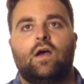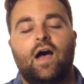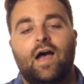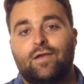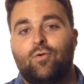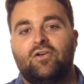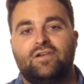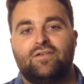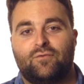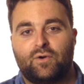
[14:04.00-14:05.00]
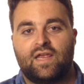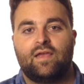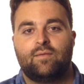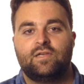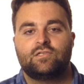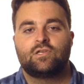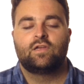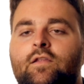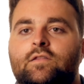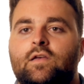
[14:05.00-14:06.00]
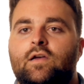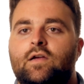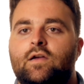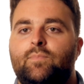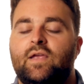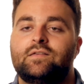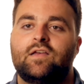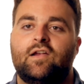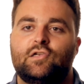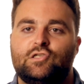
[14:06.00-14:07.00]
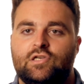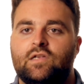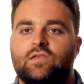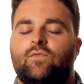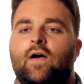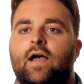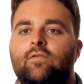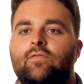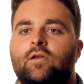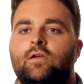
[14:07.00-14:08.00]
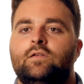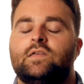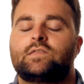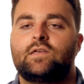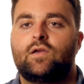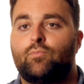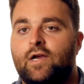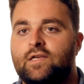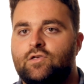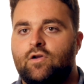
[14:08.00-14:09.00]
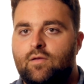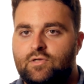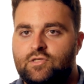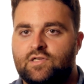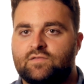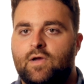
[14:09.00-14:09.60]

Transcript: a high quality 4K image. The Panasonic GH5 doesn't compress your image as